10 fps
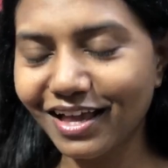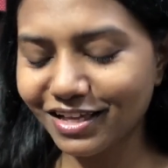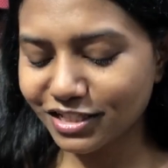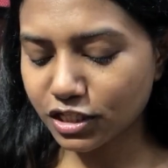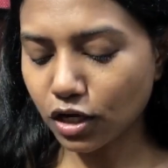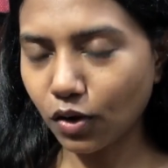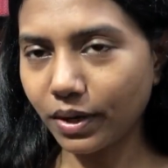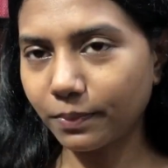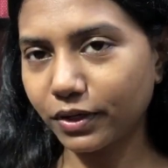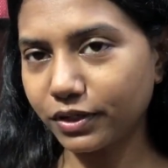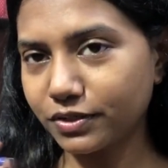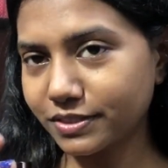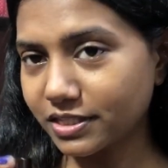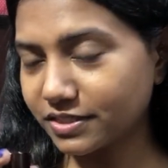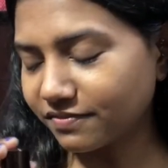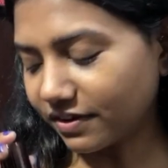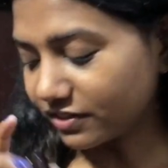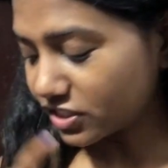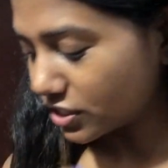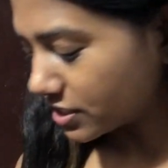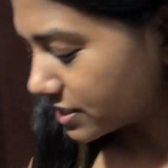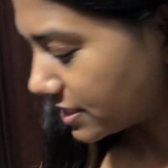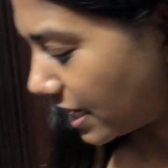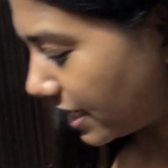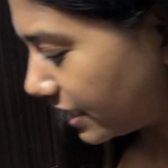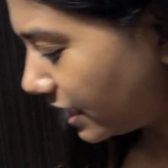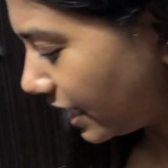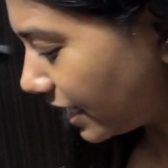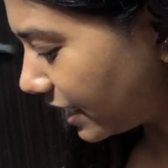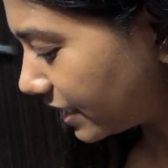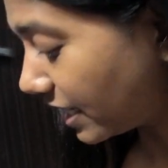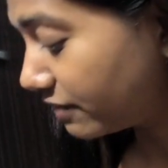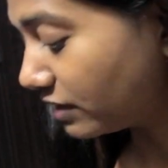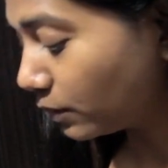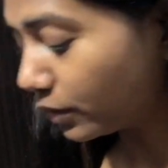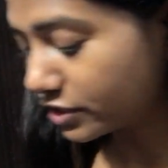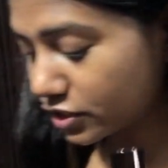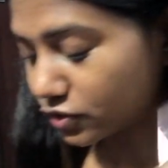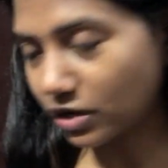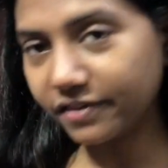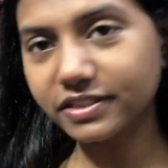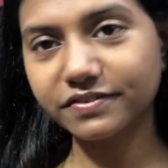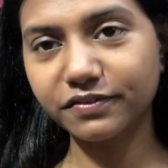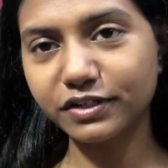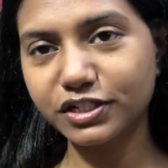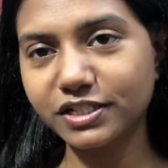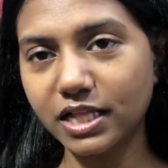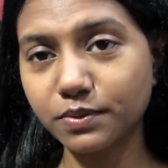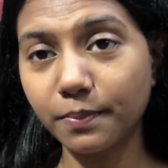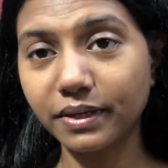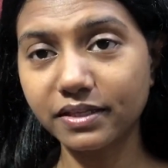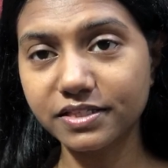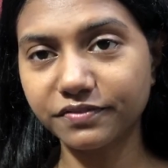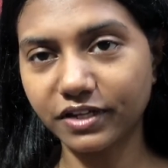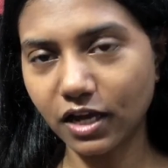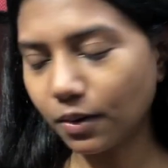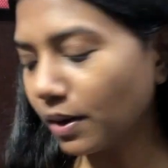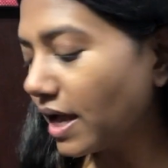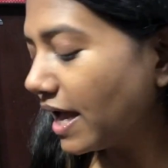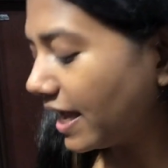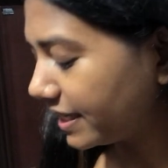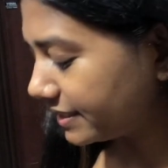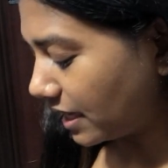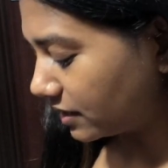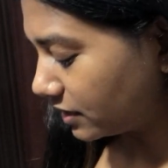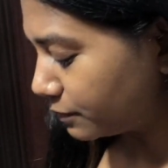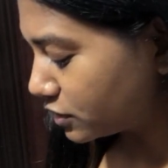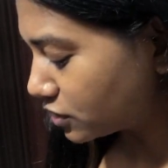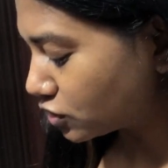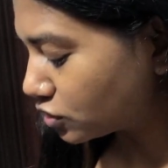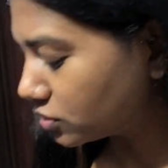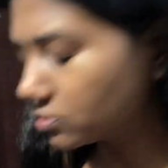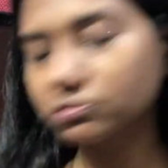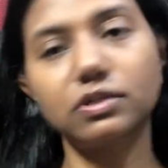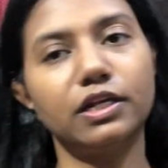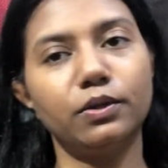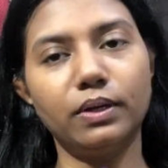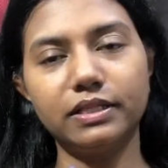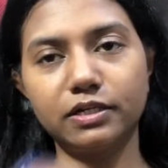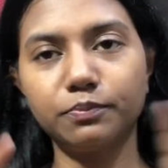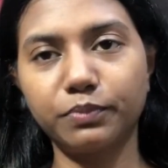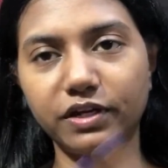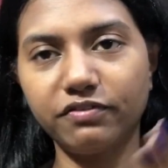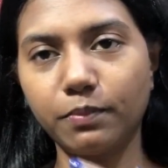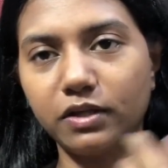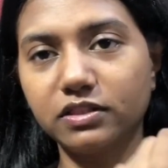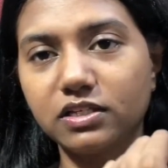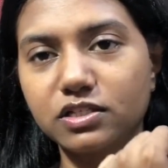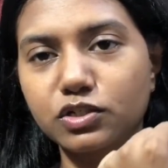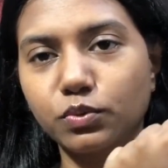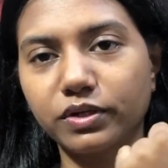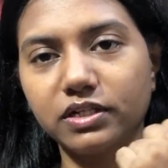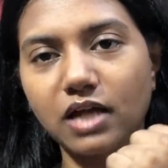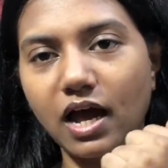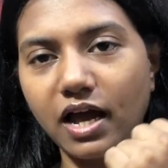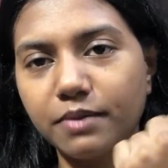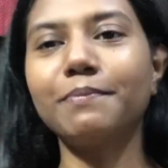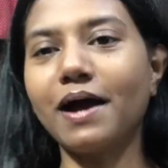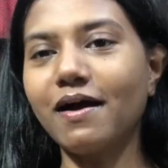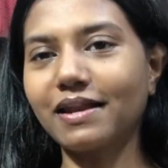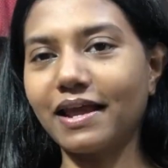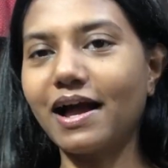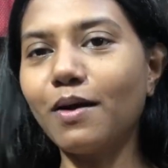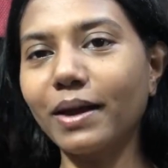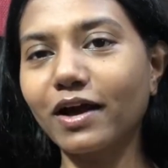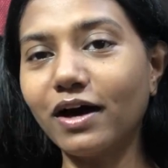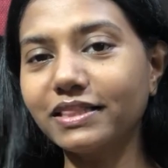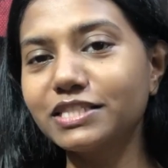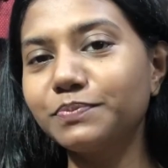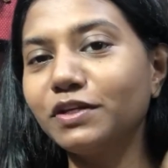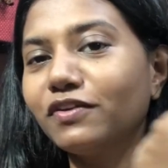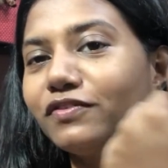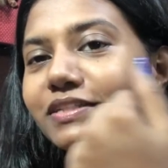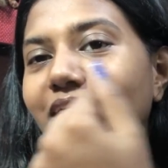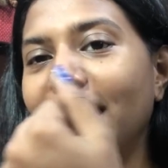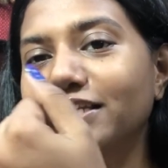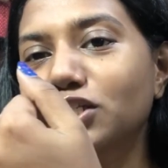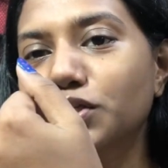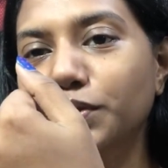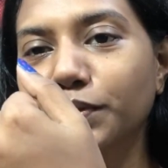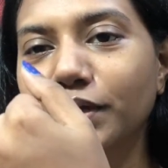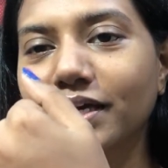So I'm gonna use this foundation today, and I really wanted to try this foundation. That's why I'm making this video. And yeah, let me just tell you a little brief about the story time, about like how I got this beautiful tattoo.